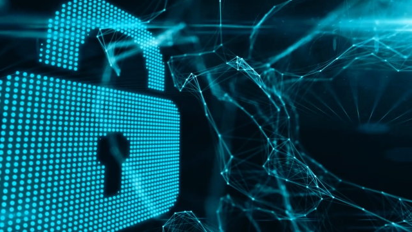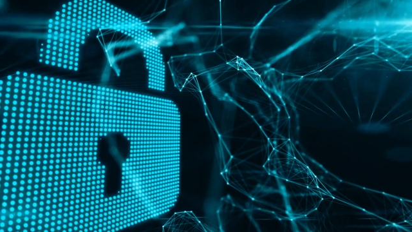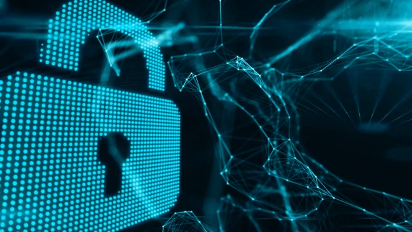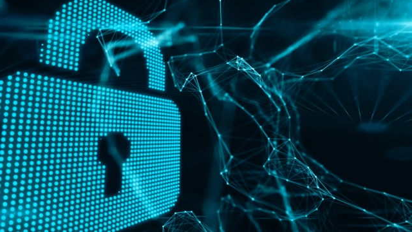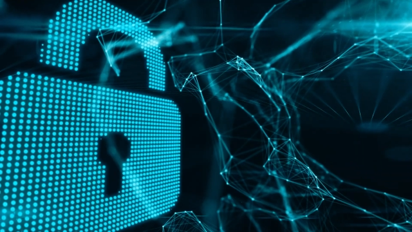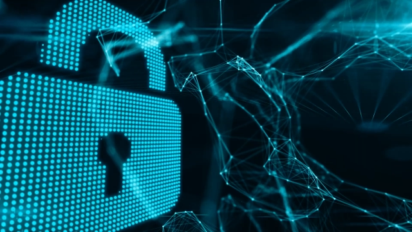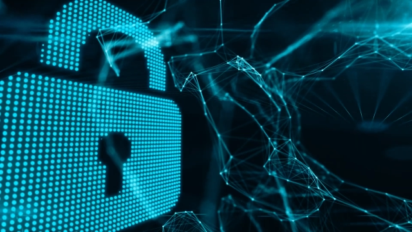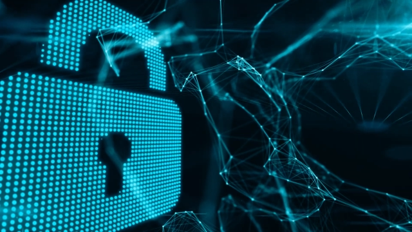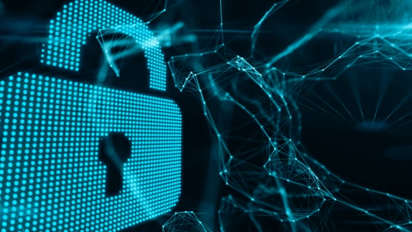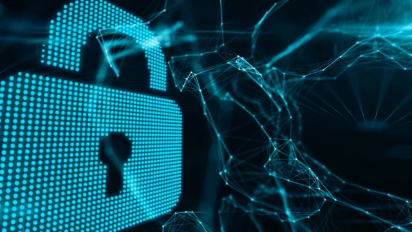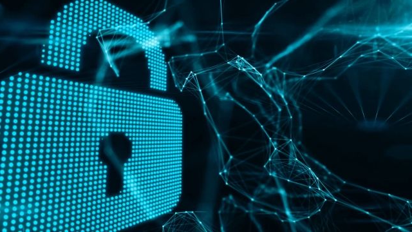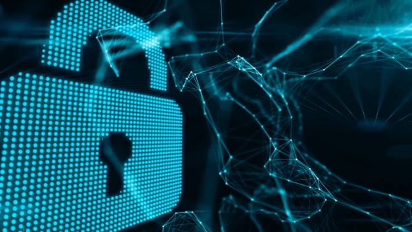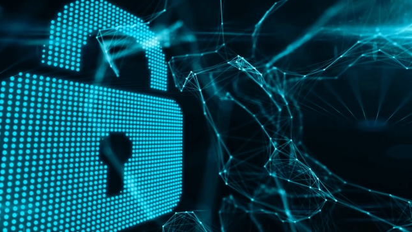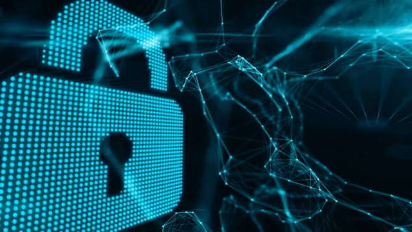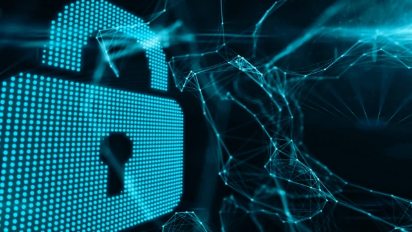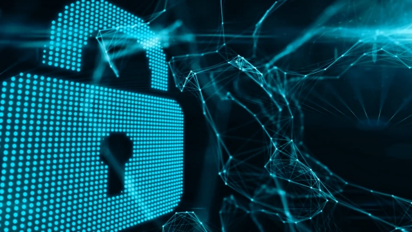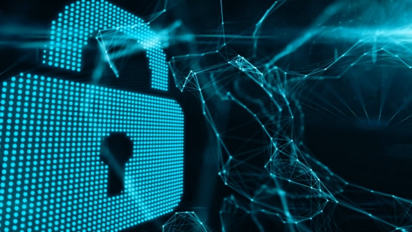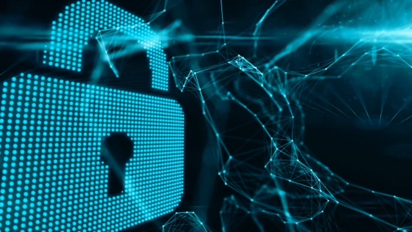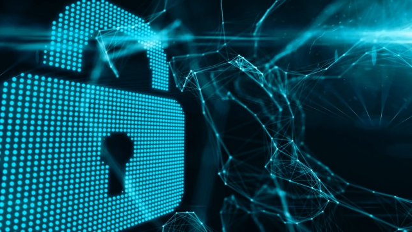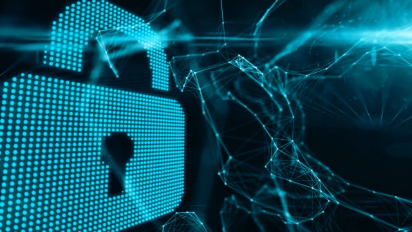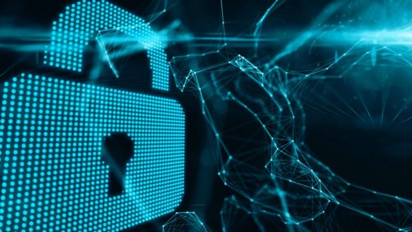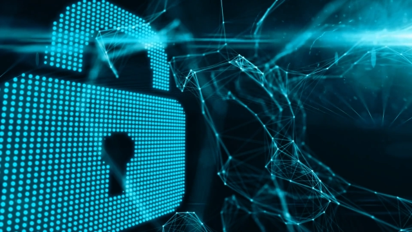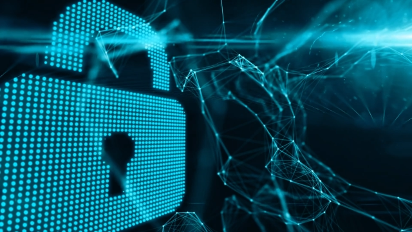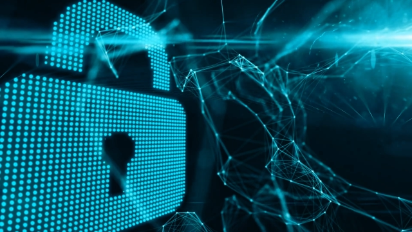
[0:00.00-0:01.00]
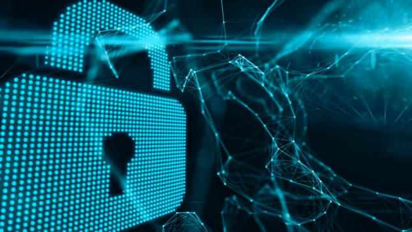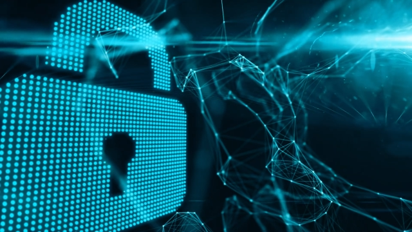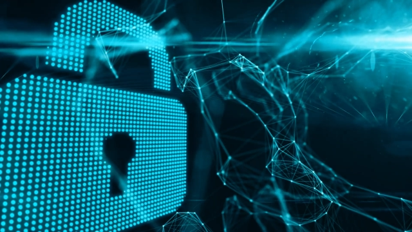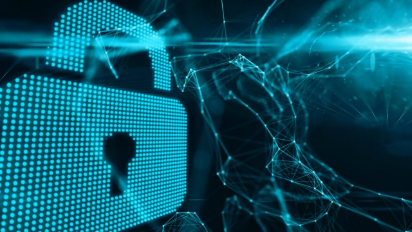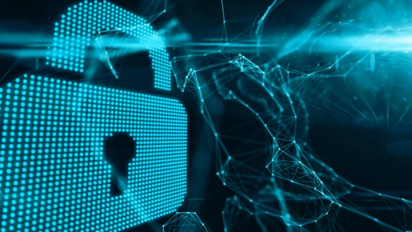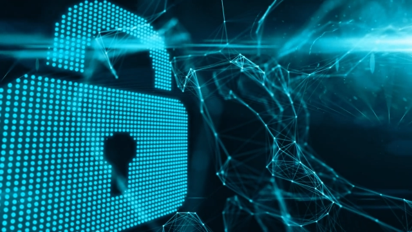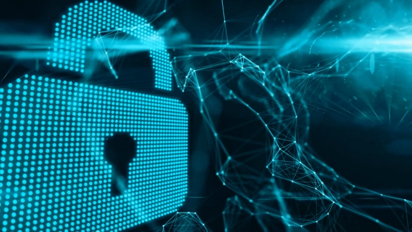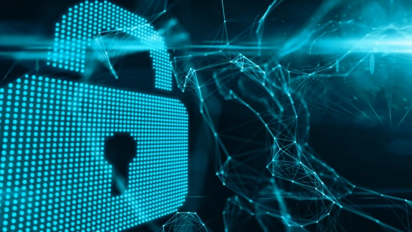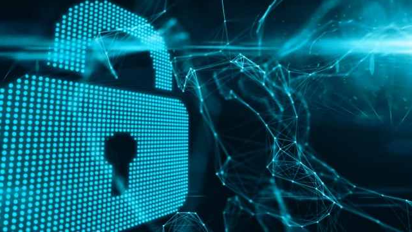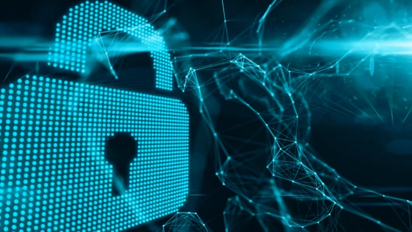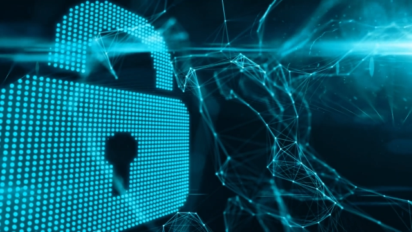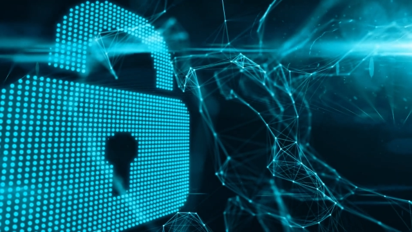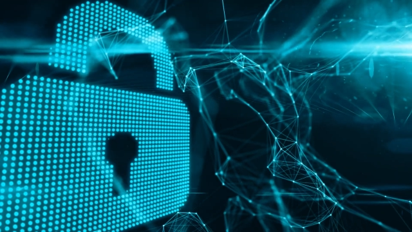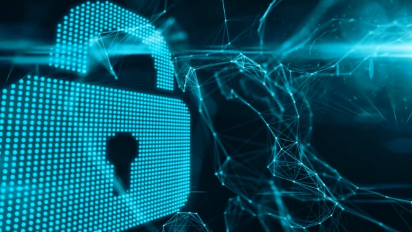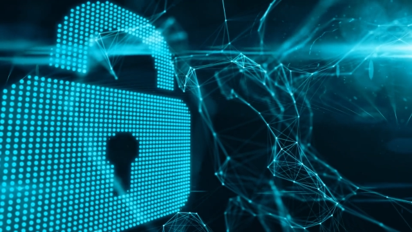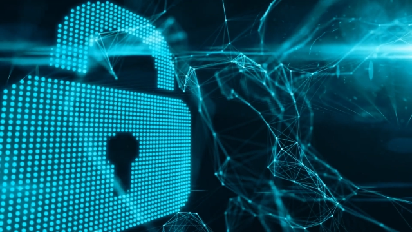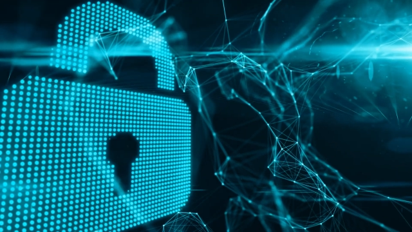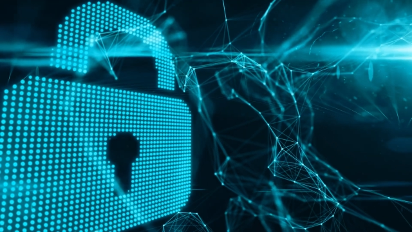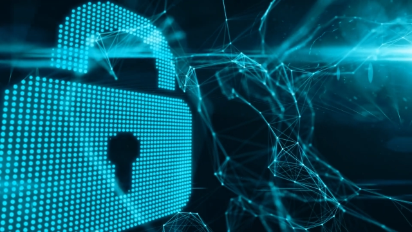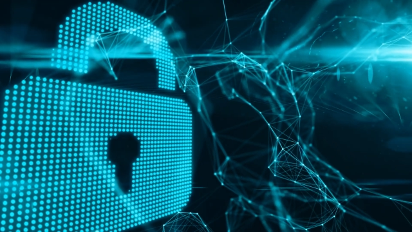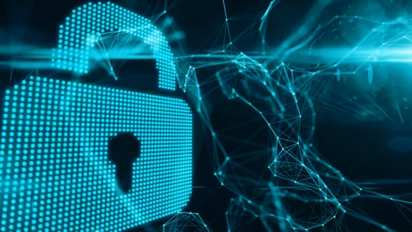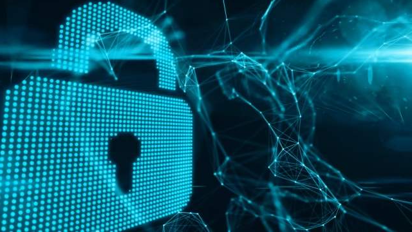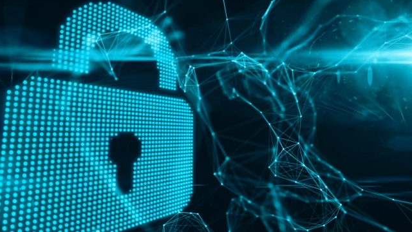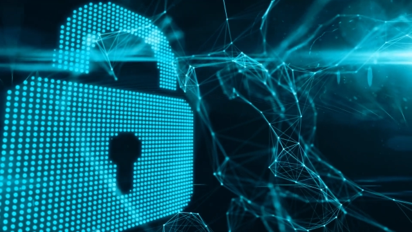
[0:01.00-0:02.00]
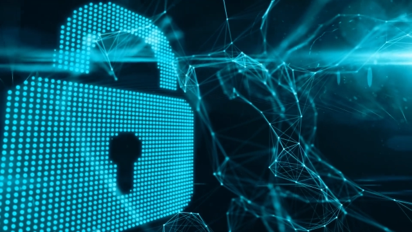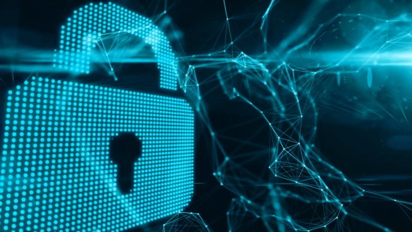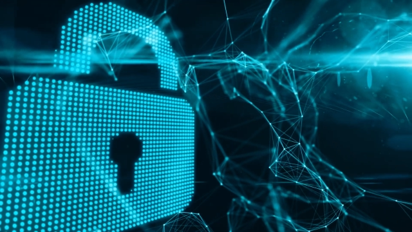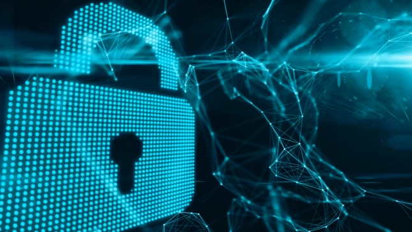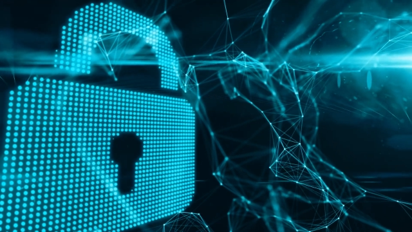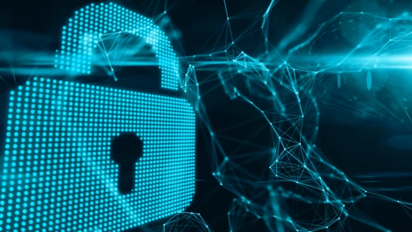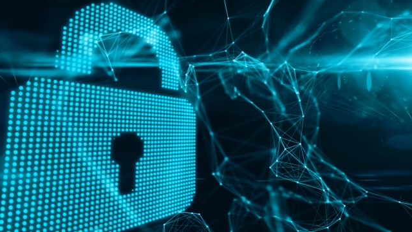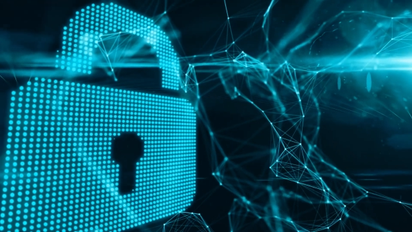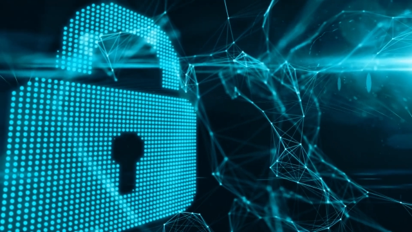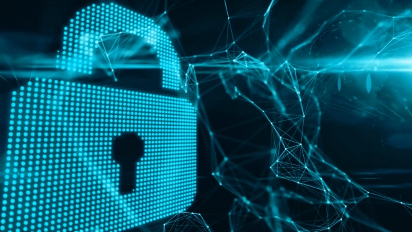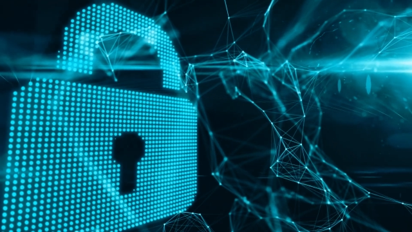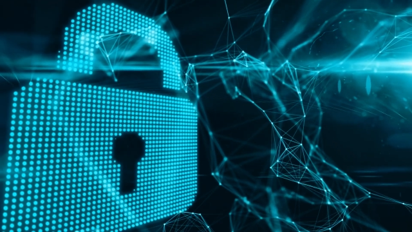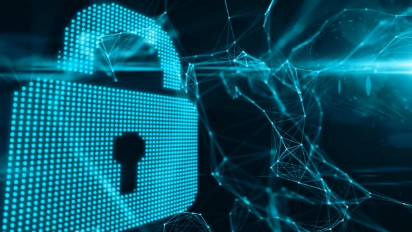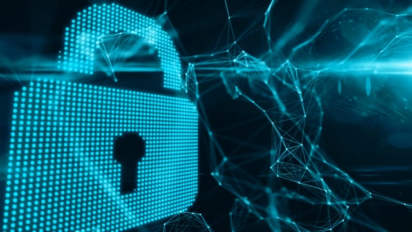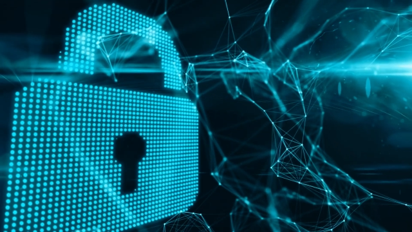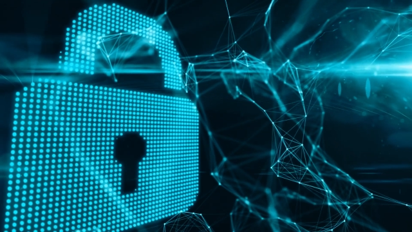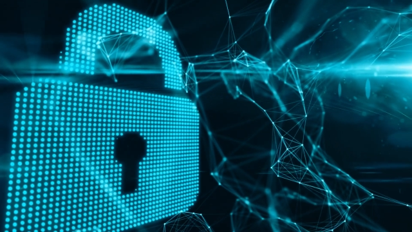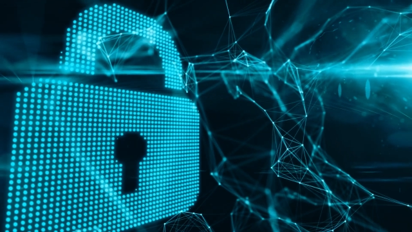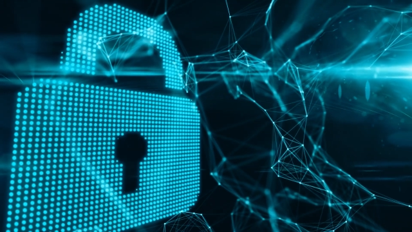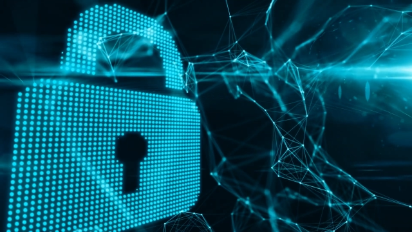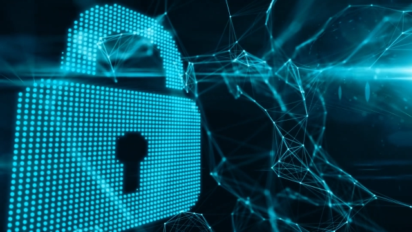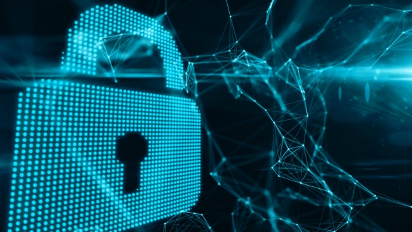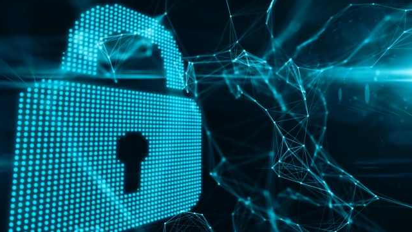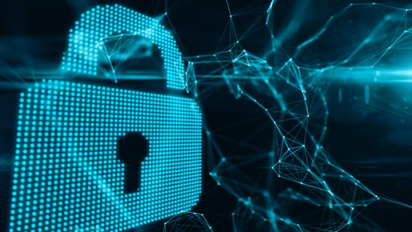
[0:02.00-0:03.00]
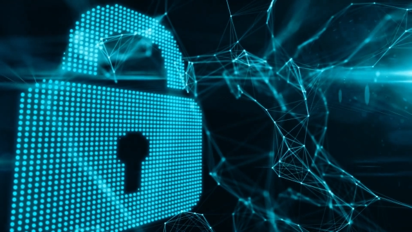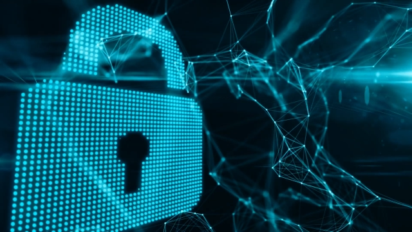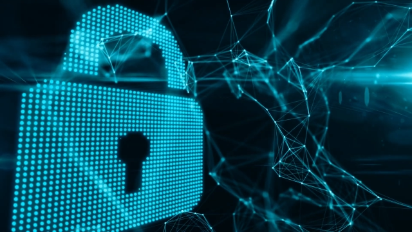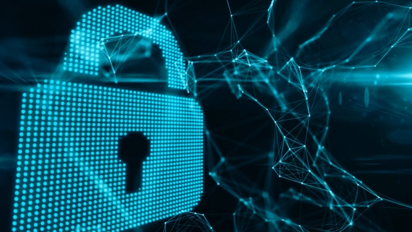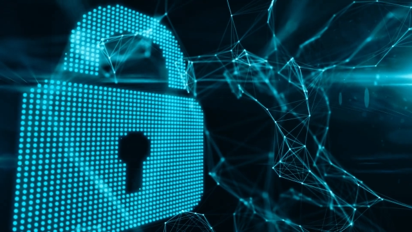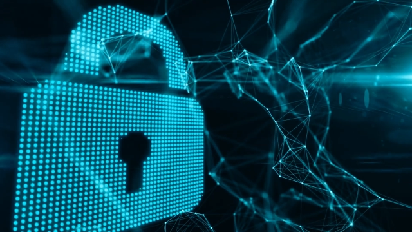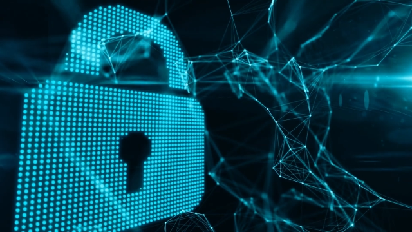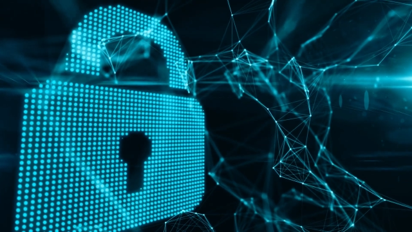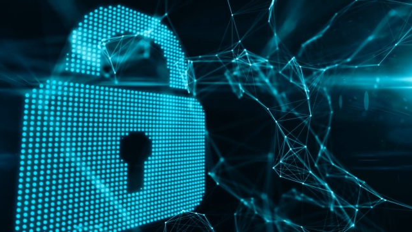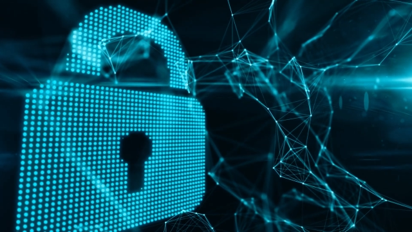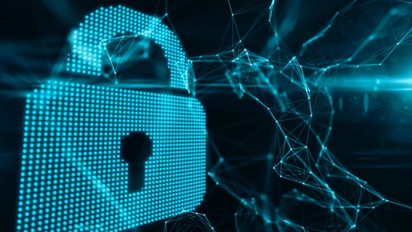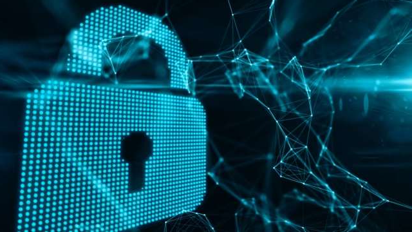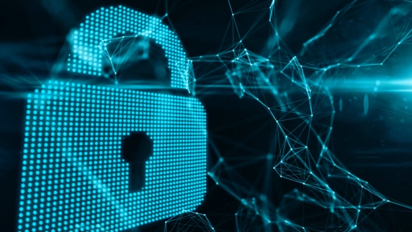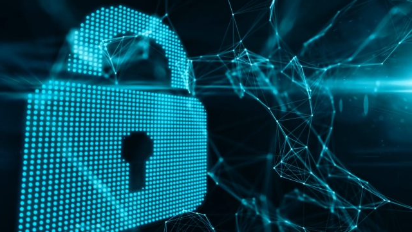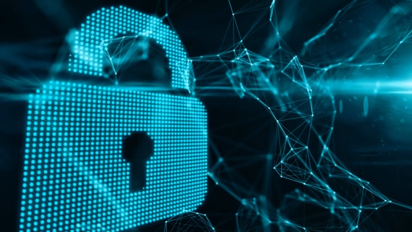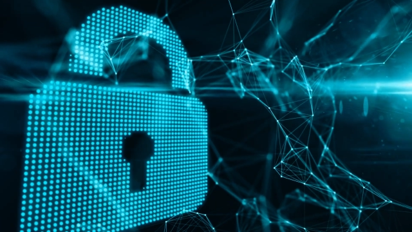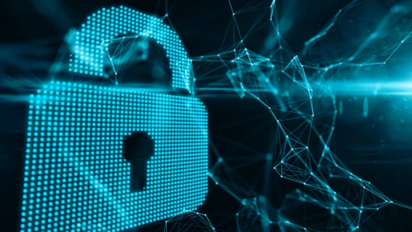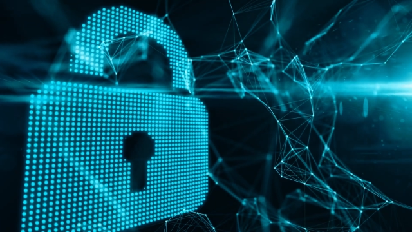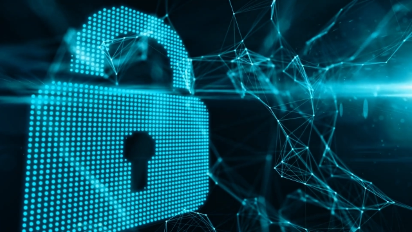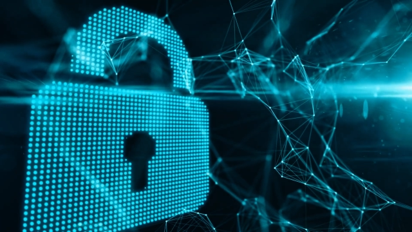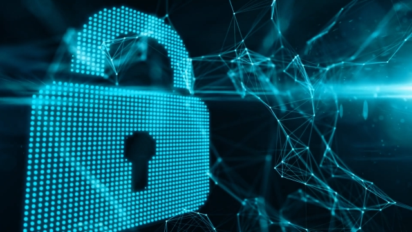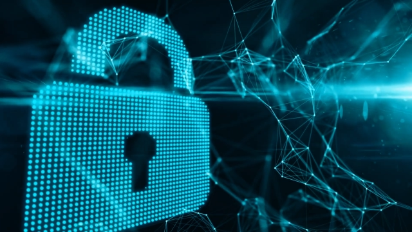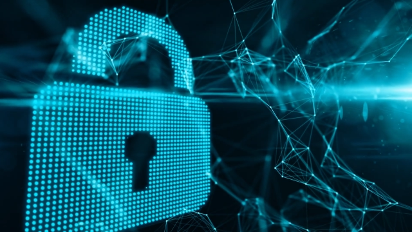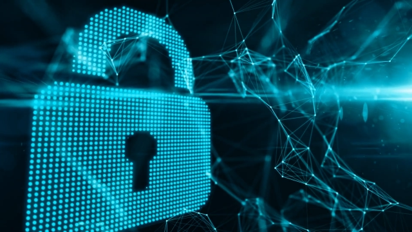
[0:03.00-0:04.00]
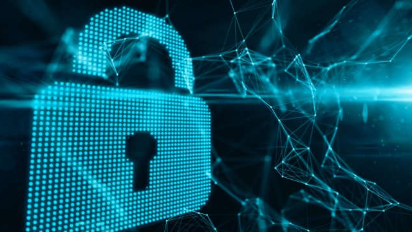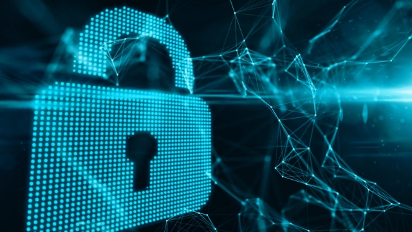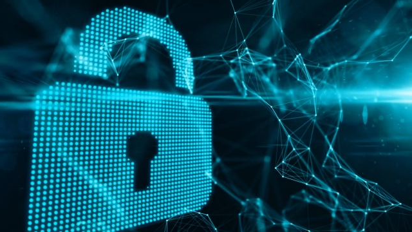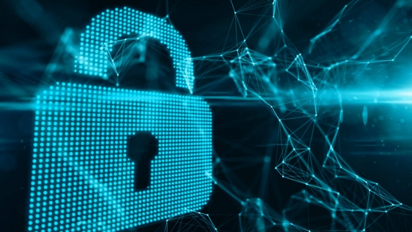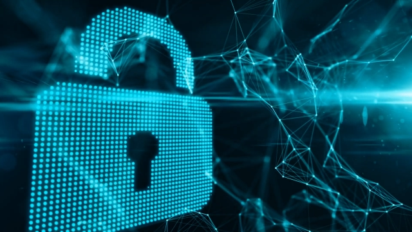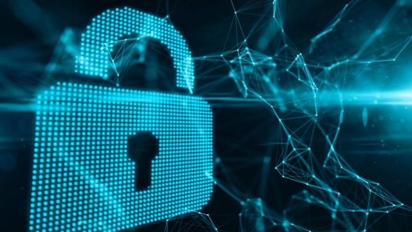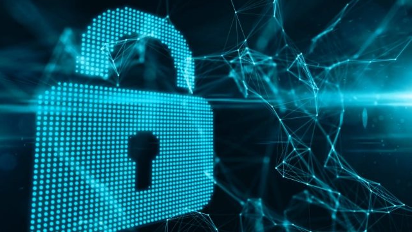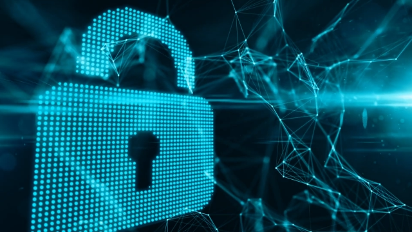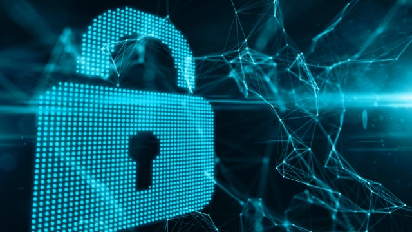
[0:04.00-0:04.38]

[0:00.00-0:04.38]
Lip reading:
(no speaker visible)